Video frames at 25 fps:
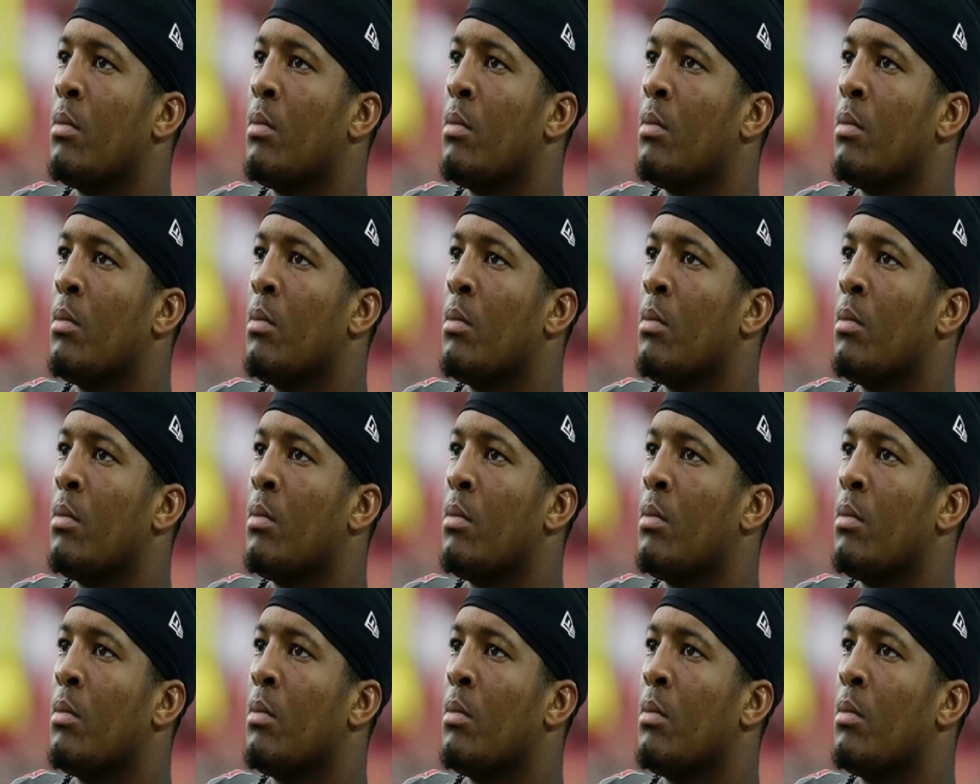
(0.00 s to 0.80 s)

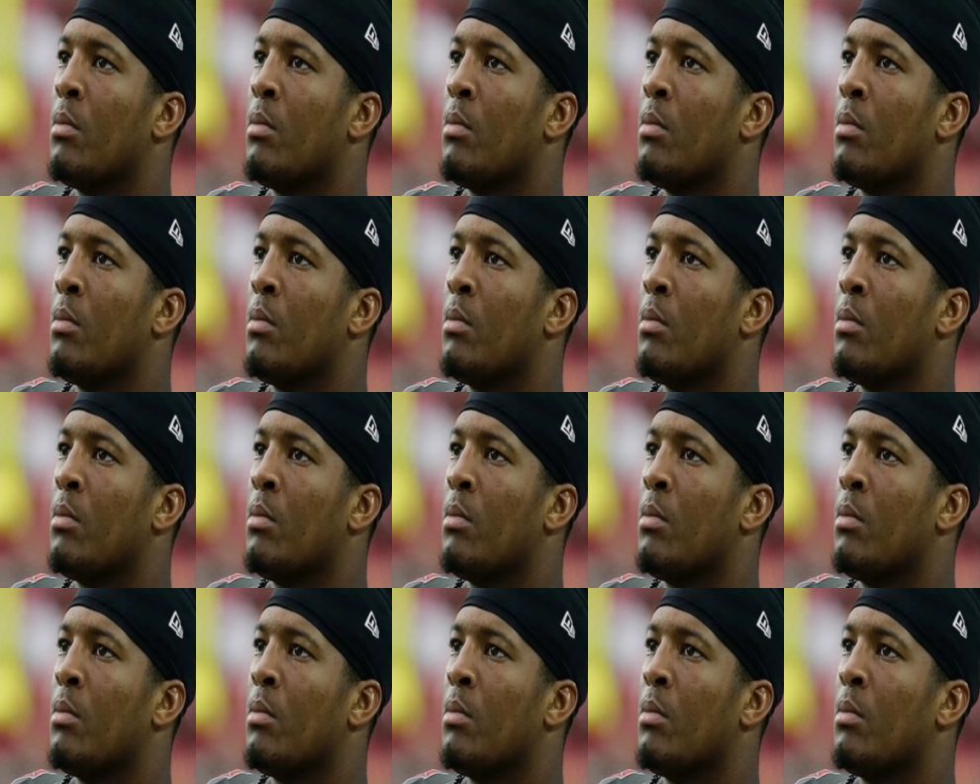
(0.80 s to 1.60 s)

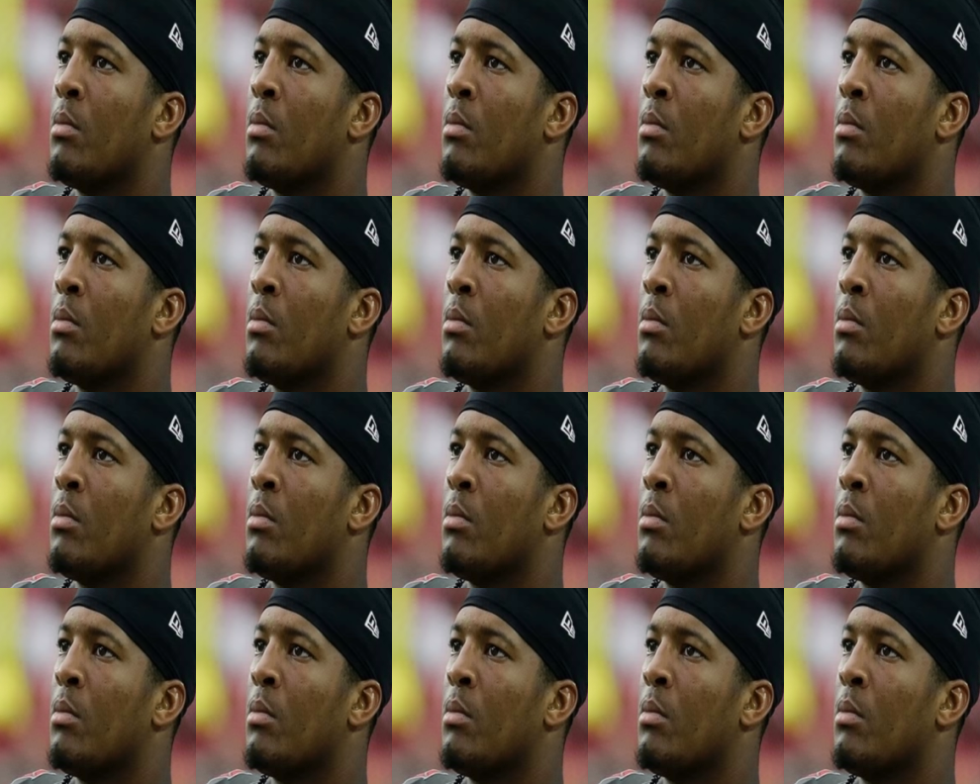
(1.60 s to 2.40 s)

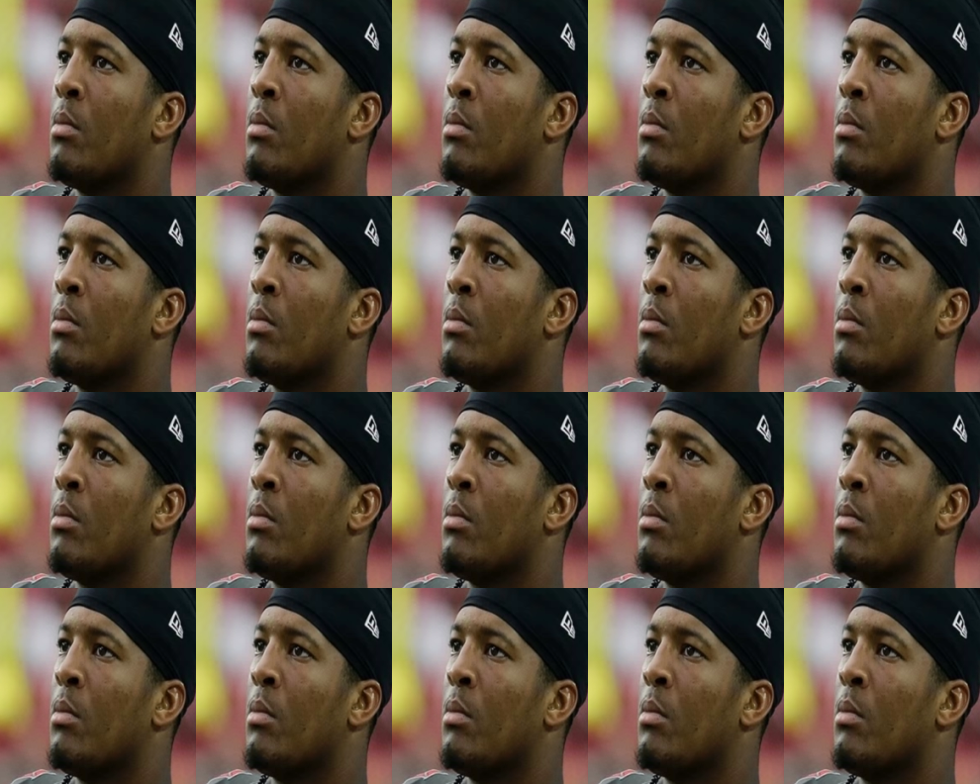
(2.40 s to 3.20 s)

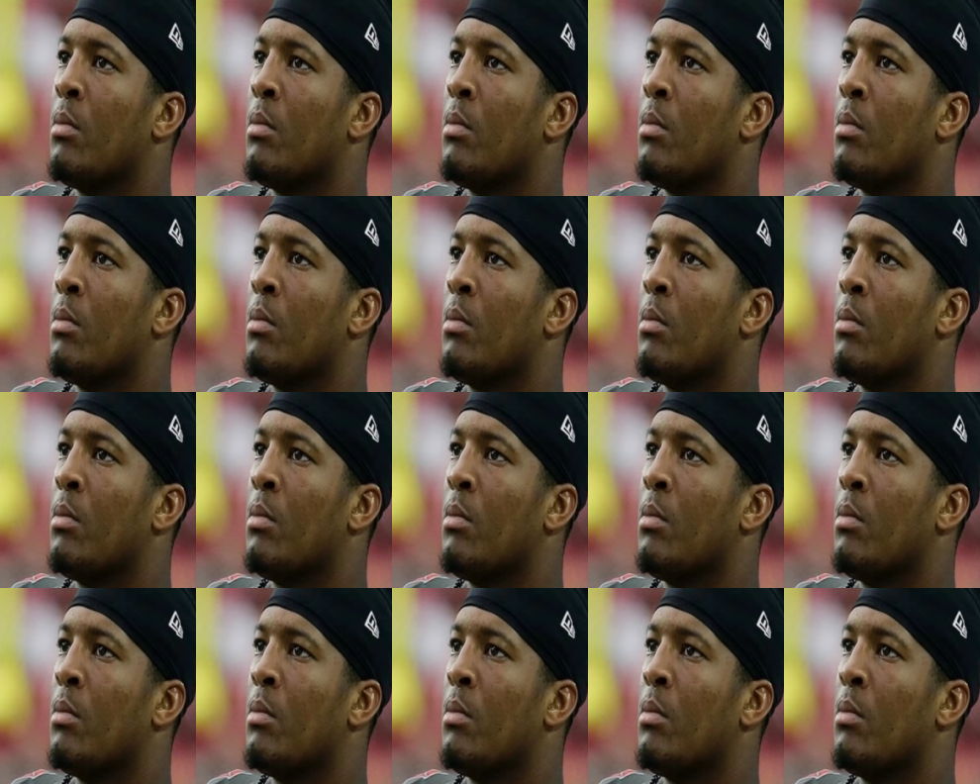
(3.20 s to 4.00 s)

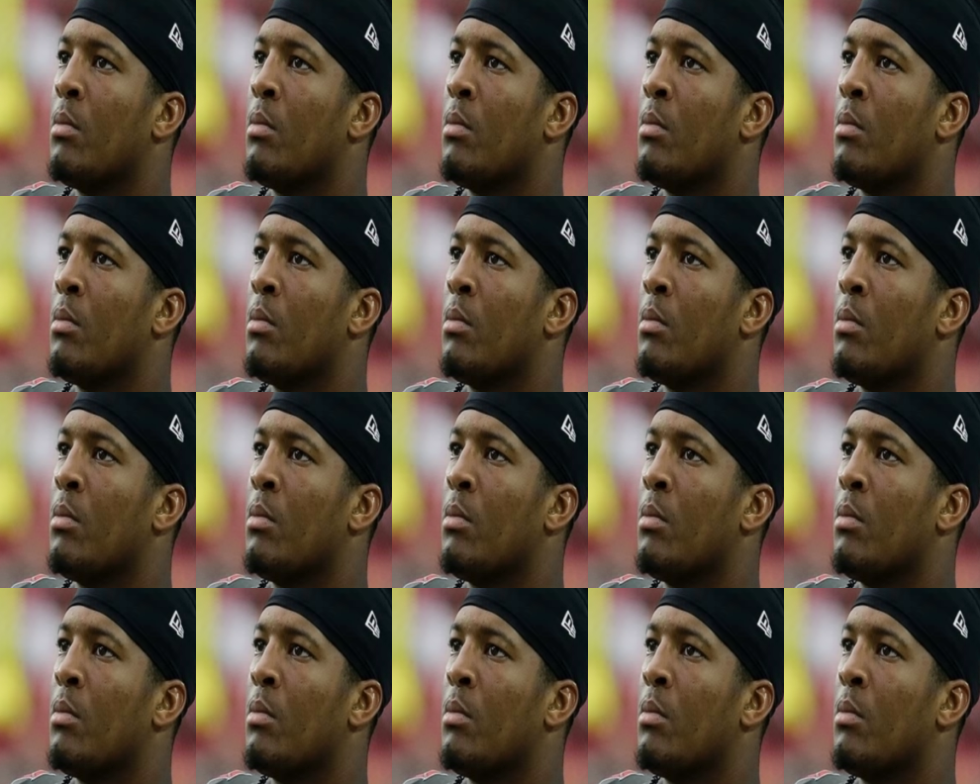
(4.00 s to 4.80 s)

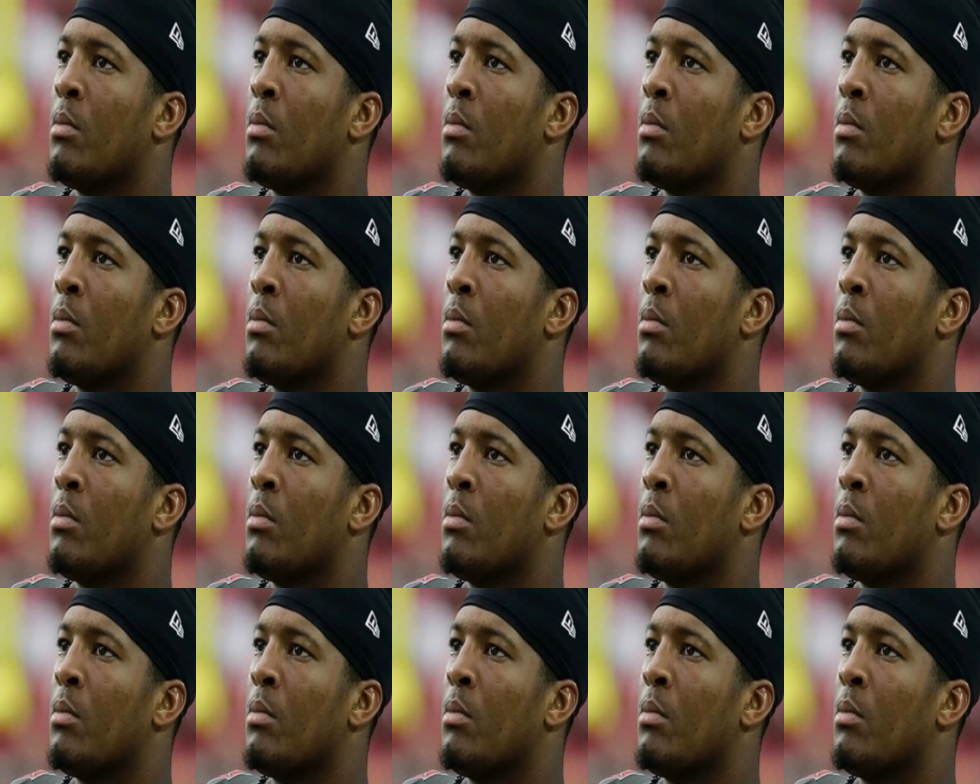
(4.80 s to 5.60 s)

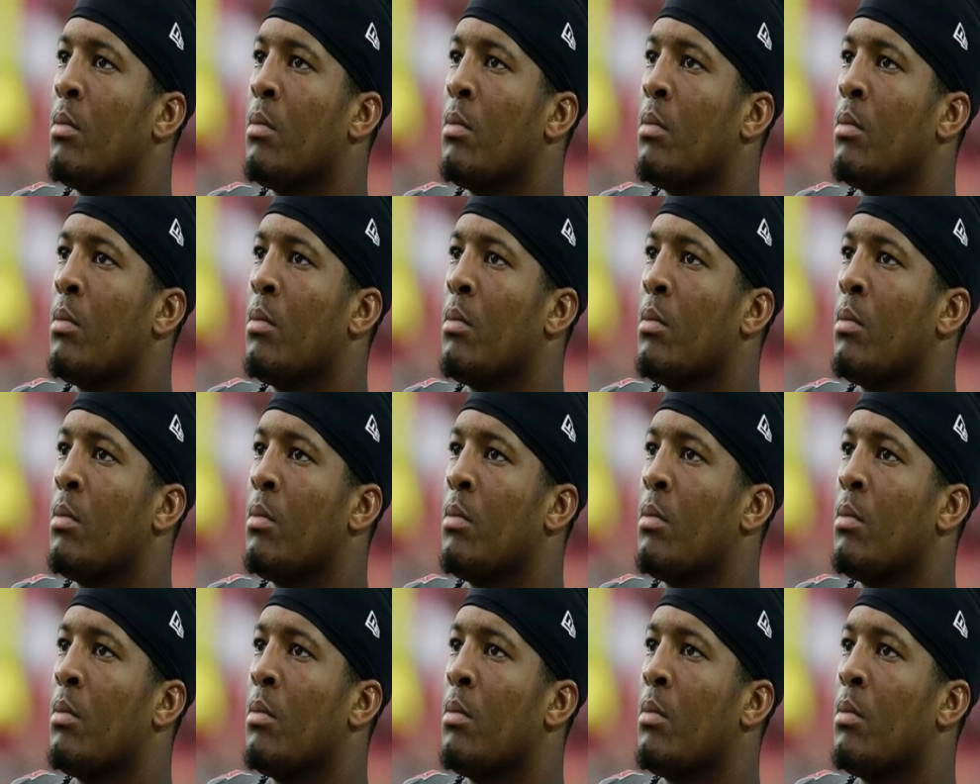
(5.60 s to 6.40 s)

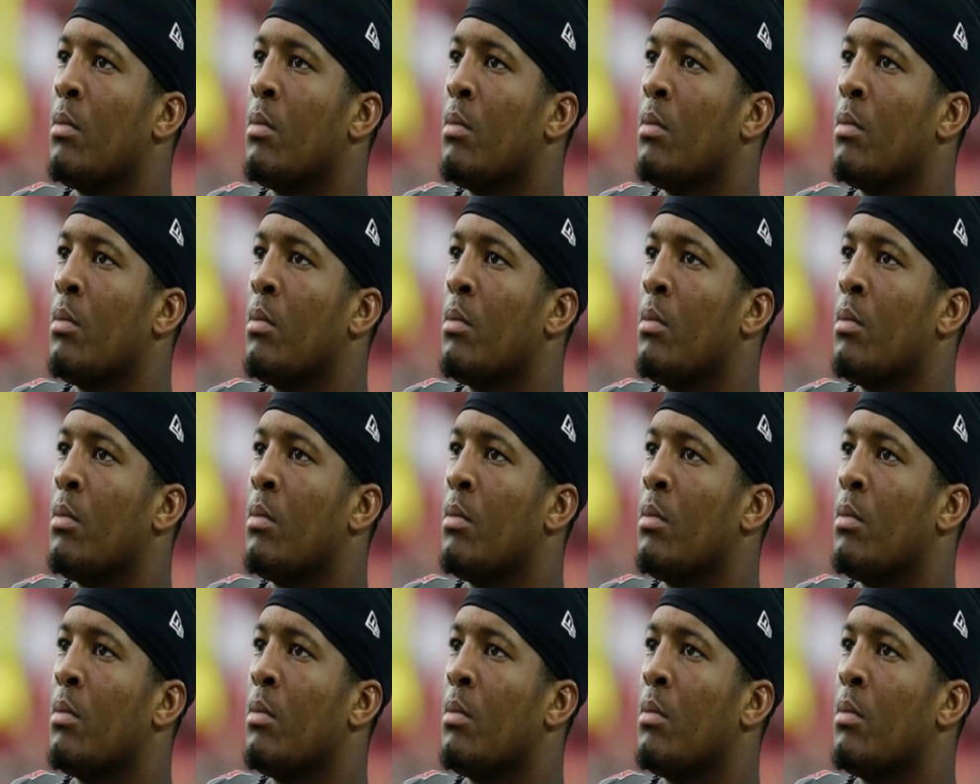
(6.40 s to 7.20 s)

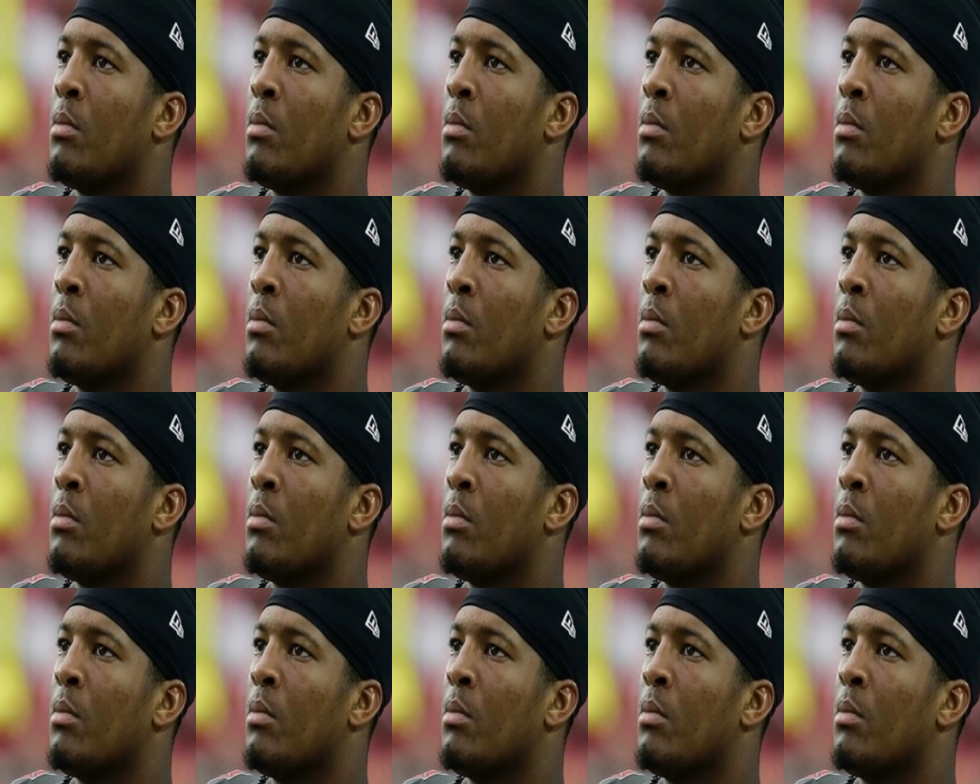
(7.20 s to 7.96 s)
The face doesn't move, so there is nothing to read.